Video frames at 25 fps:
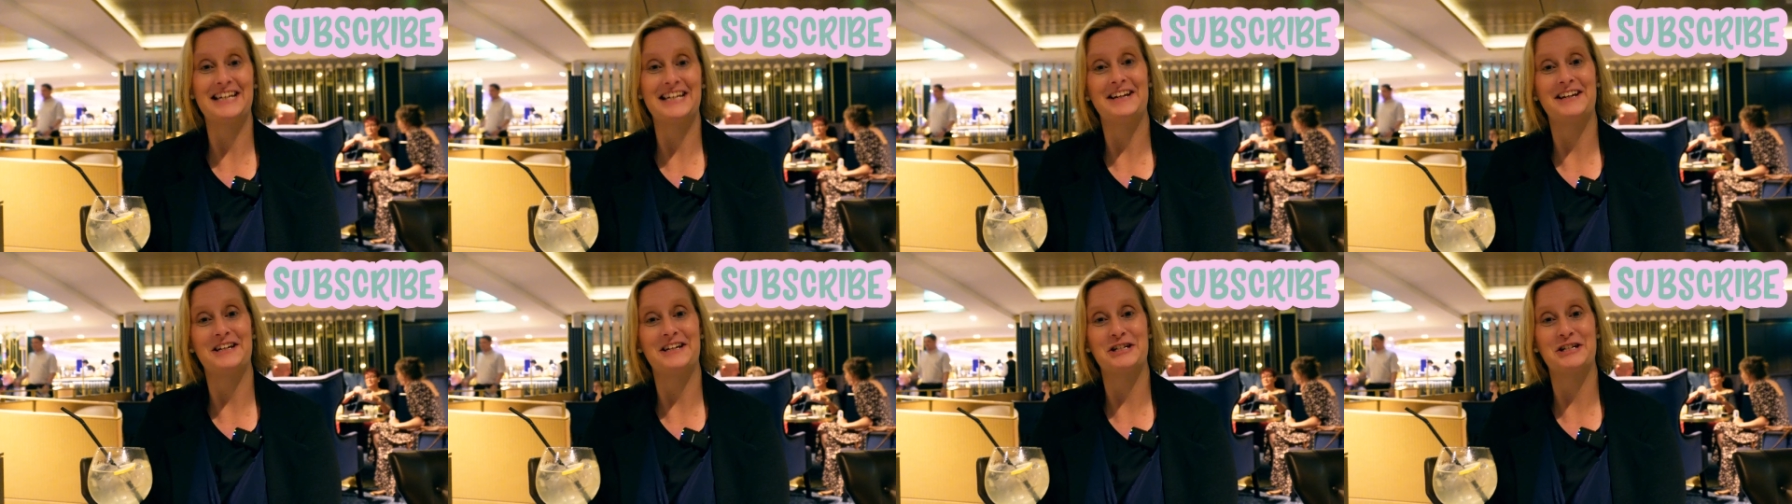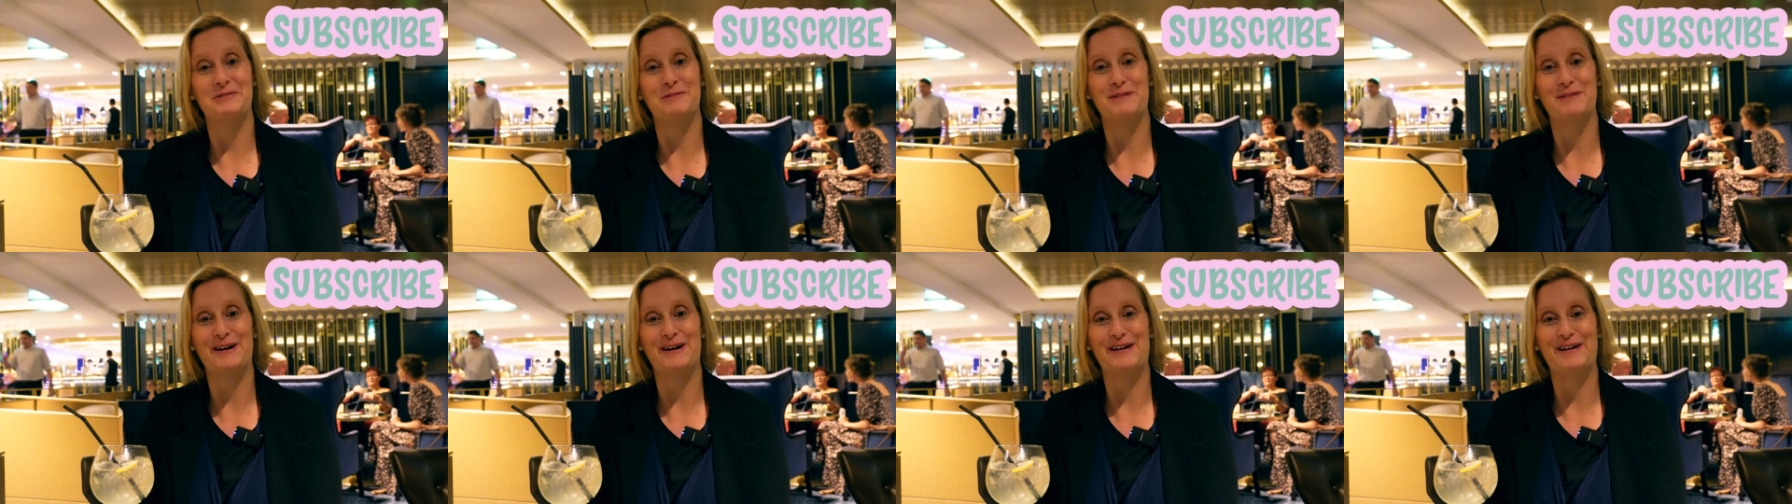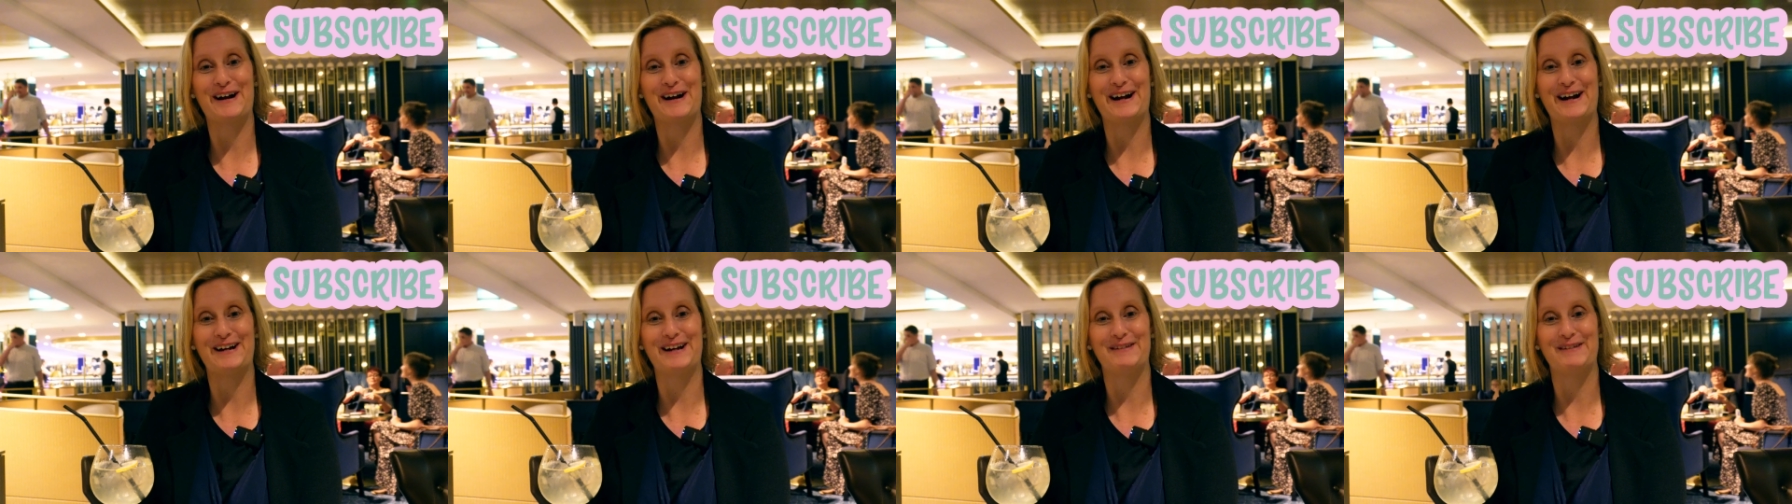see you
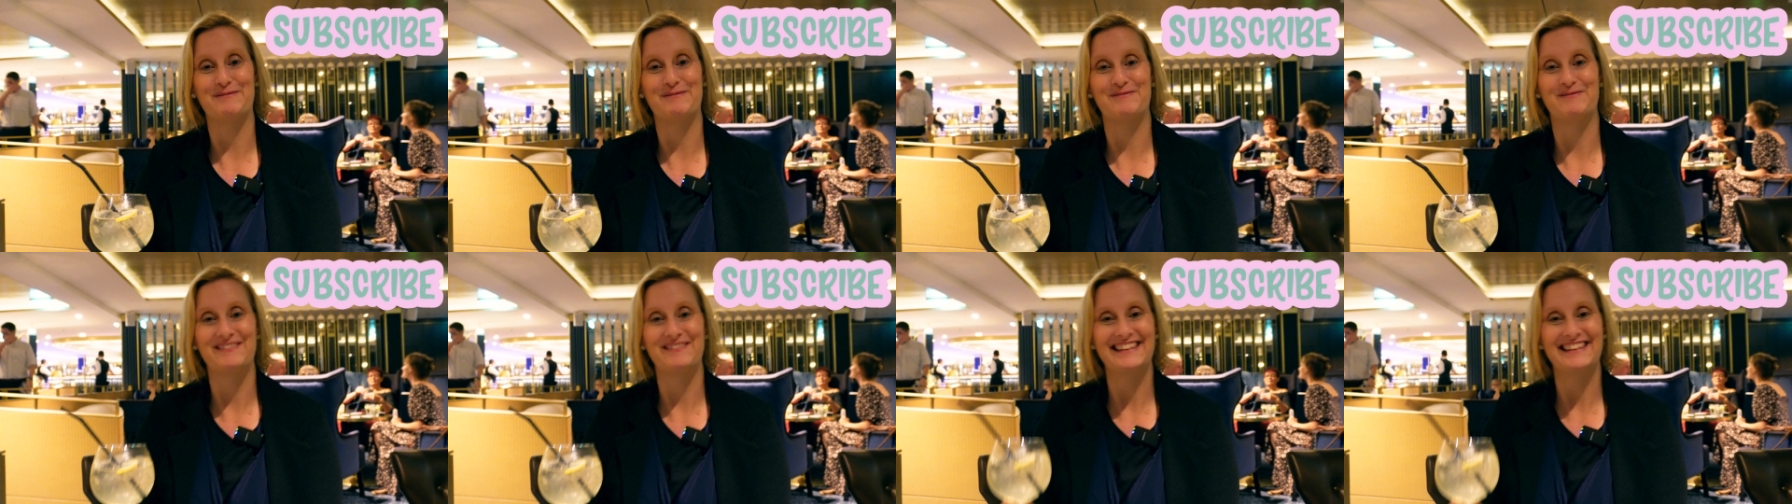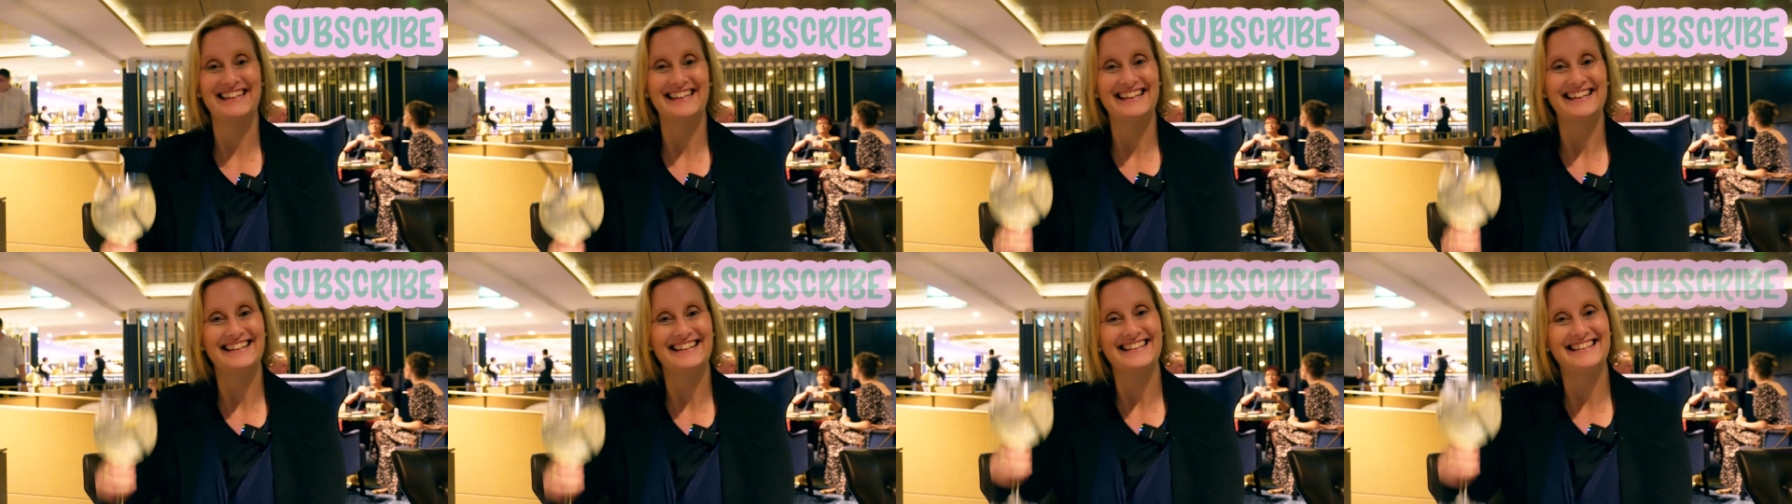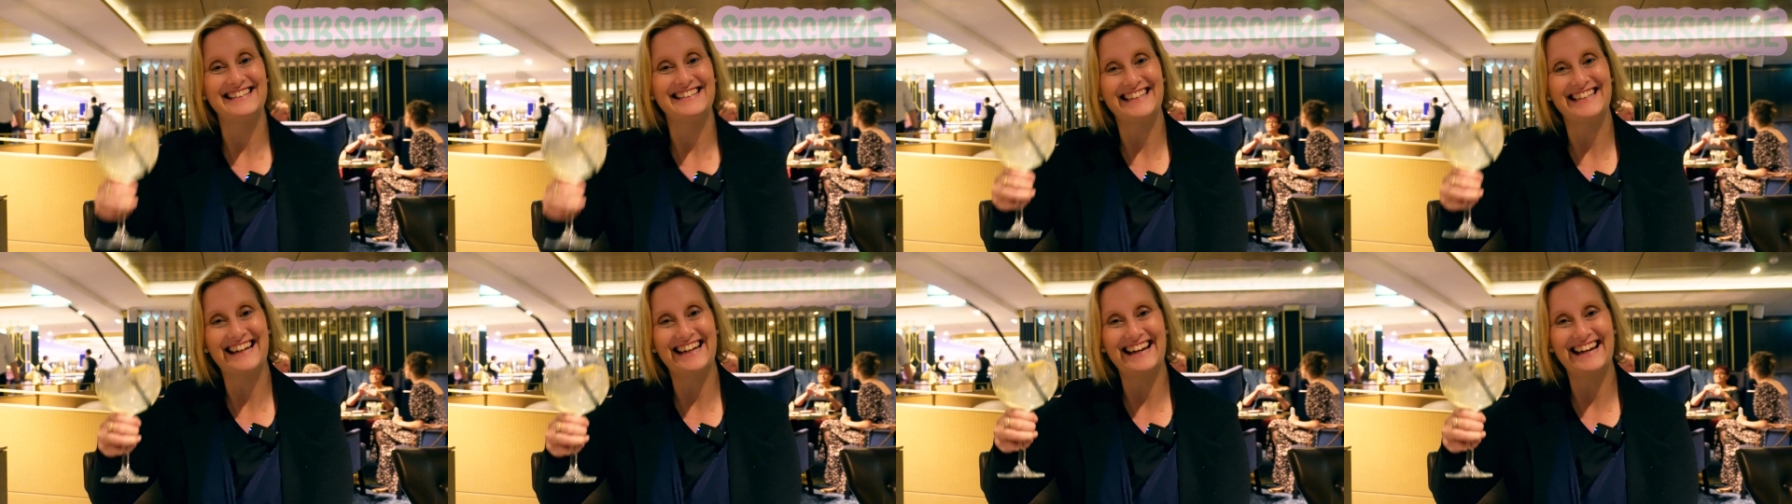tomorrow.
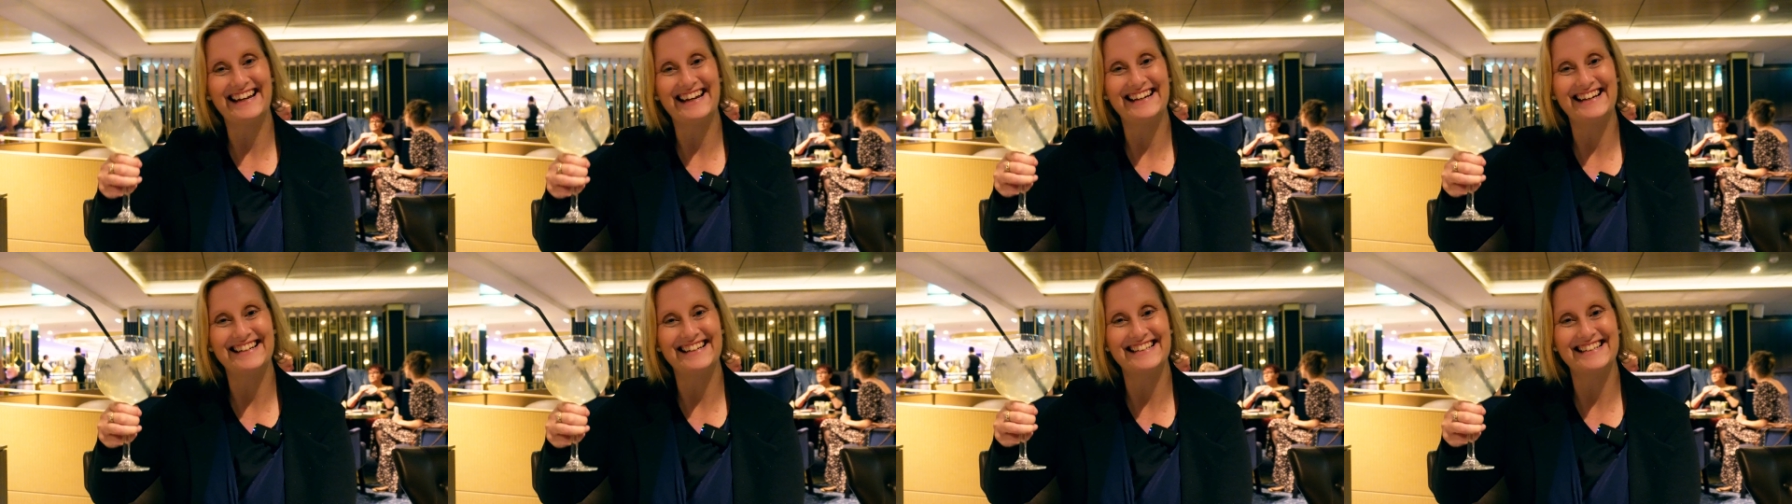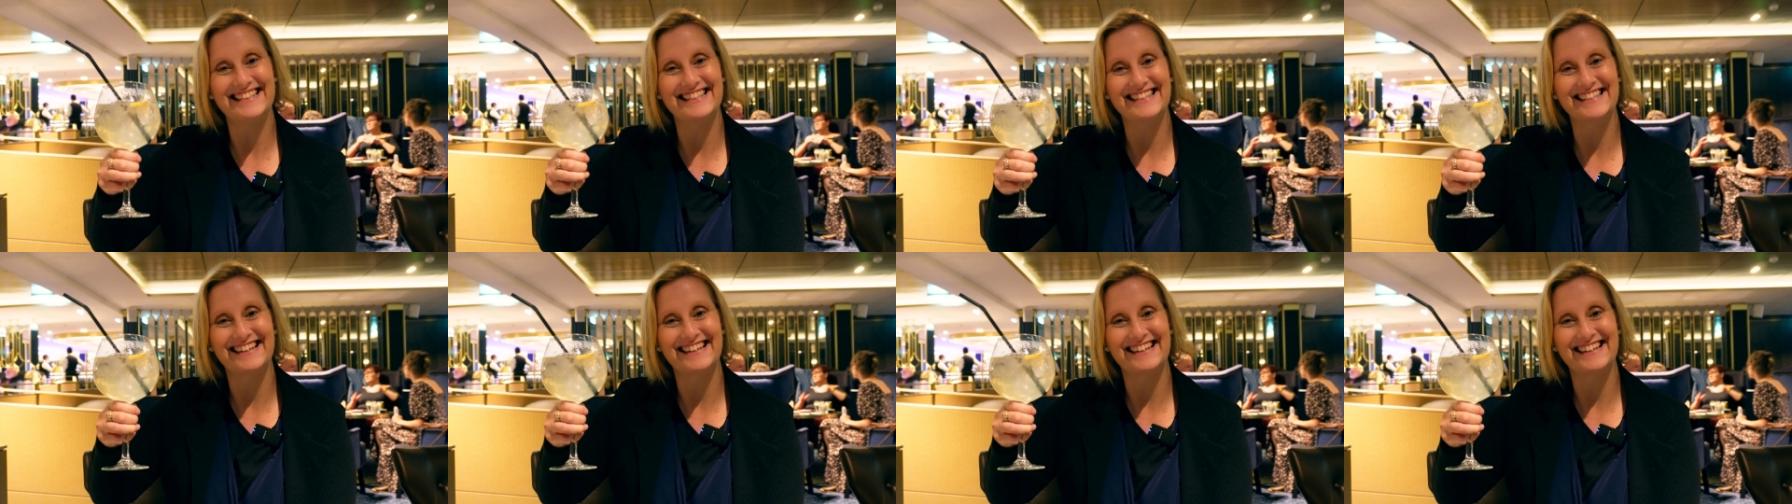Cheers.